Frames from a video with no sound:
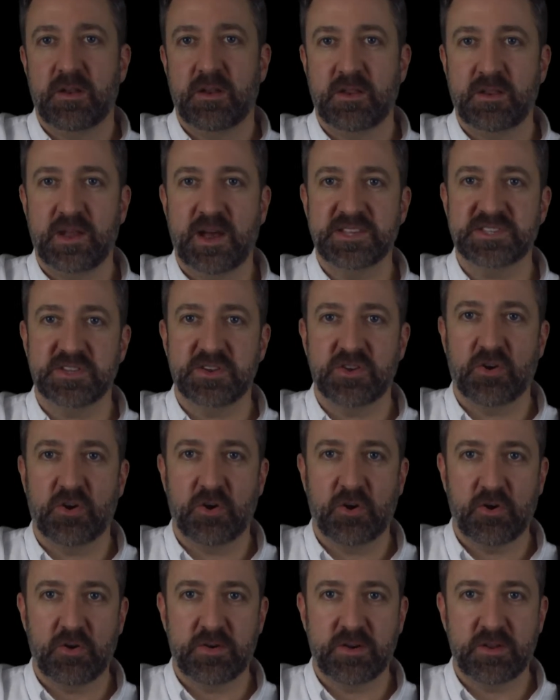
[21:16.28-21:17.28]
nice and
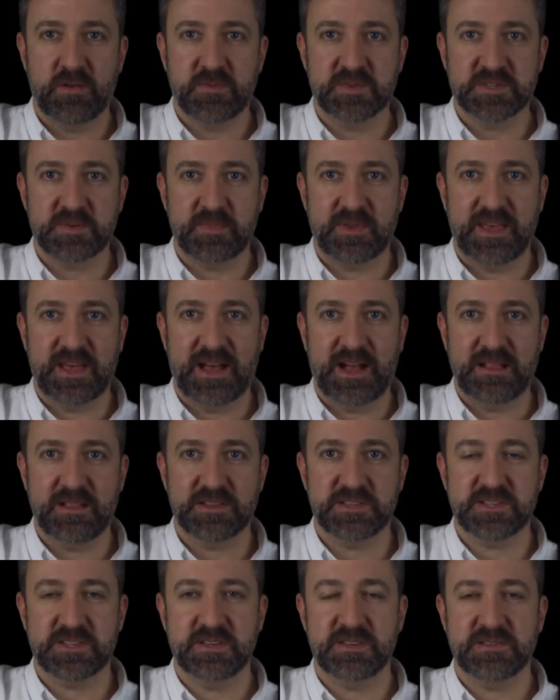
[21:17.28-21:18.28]
hardened with some
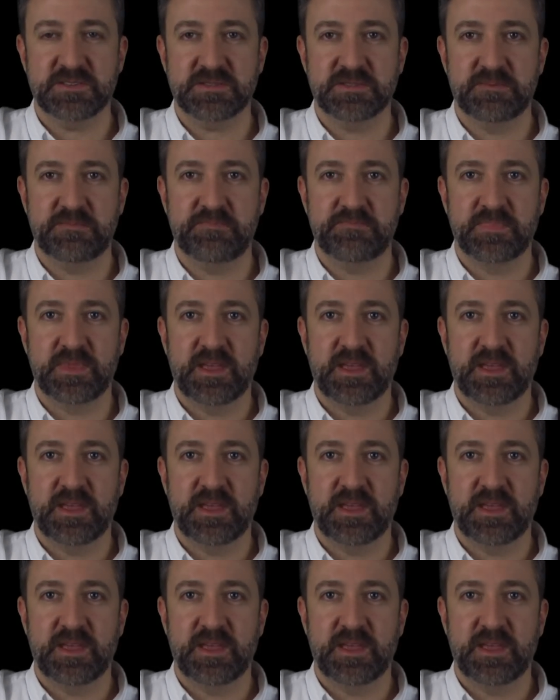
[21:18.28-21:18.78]
calluses.